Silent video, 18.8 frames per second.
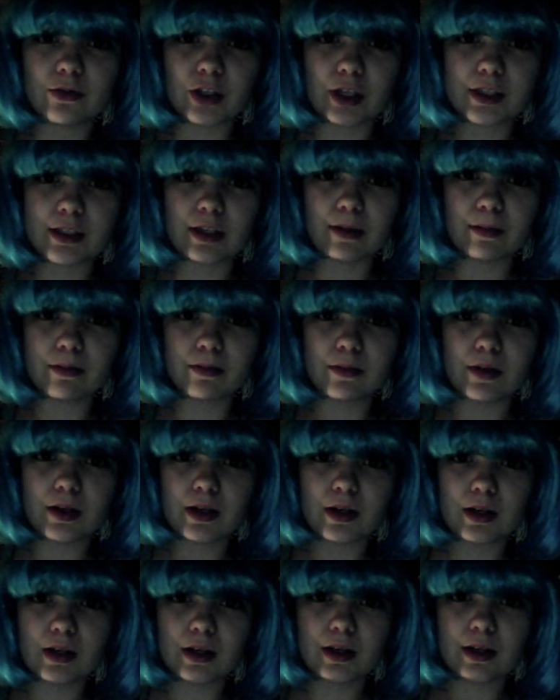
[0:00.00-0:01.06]
dress up
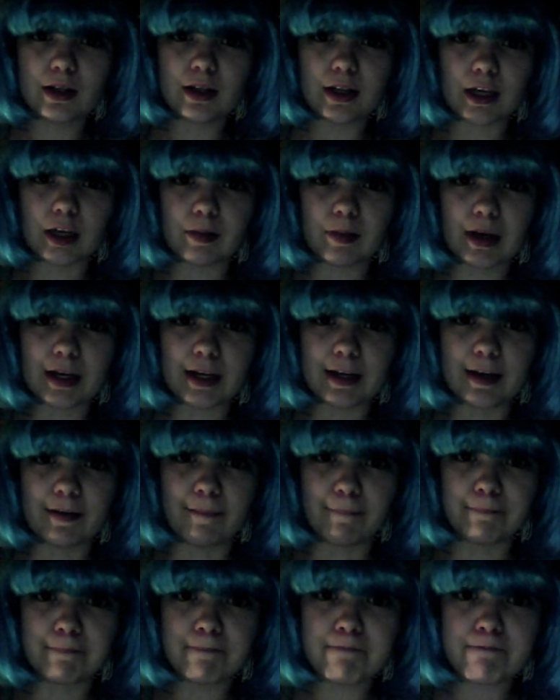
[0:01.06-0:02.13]
like a
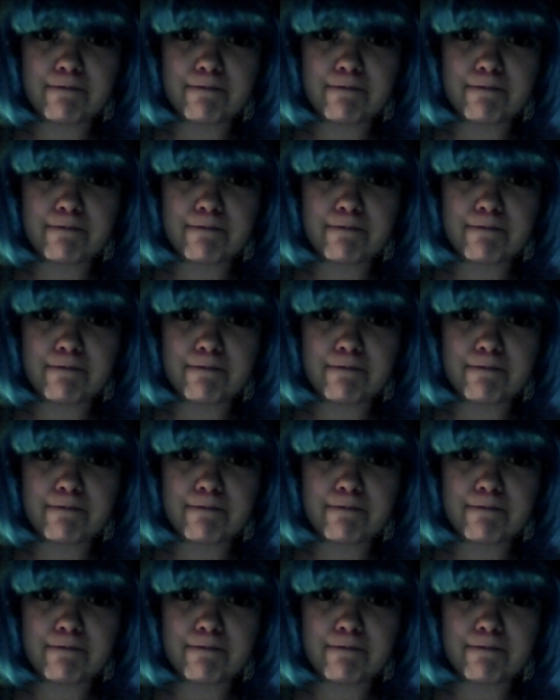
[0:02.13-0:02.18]
mannequin?